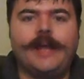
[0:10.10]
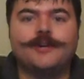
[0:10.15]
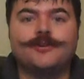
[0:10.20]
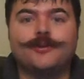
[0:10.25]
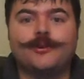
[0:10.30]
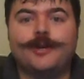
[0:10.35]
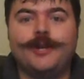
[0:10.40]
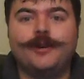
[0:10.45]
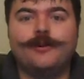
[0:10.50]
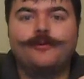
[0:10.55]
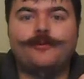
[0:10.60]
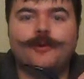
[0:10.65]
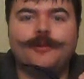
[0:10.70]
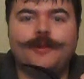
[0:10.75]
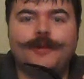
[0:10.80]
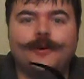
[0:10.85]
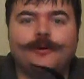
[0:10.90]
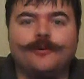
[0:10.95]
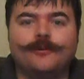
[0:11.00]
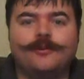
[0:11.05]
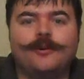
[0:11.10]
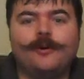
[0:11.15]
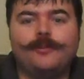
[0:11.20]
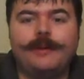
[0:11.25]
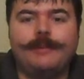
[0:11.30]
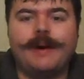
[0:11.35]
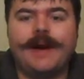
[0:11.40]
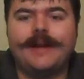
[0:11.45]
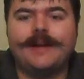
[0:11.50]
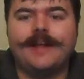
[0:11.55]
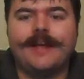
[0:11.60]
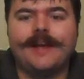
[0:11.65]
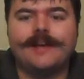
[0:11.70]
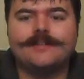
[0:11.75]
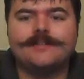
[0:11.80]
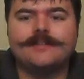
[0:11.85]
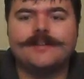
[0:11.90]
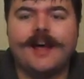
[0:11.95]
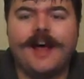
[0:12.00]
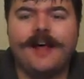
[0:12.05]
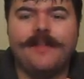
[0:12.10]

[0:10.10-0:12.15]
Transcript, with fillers: Andrew here with the Old Toby Podcast.